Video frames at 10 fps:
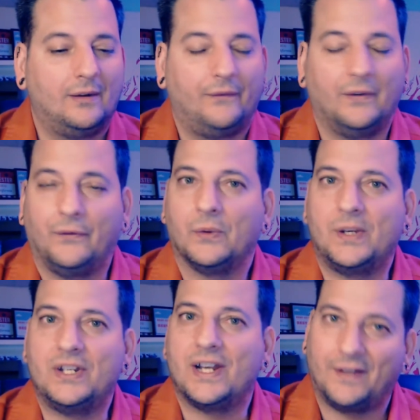Feel free to
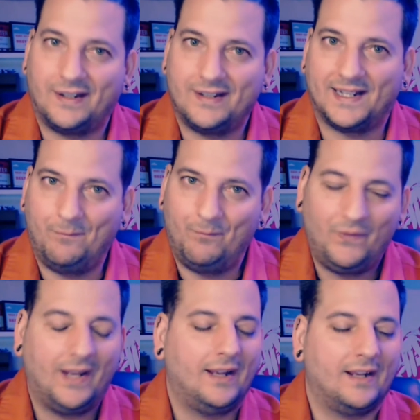reach out anytime.
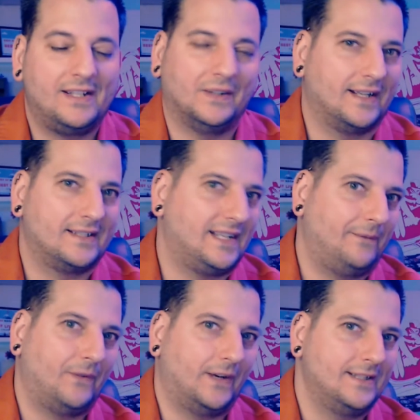Until next time,
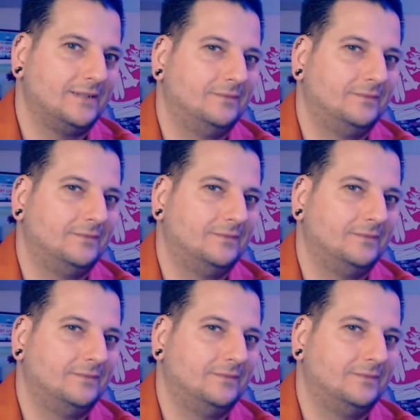friends,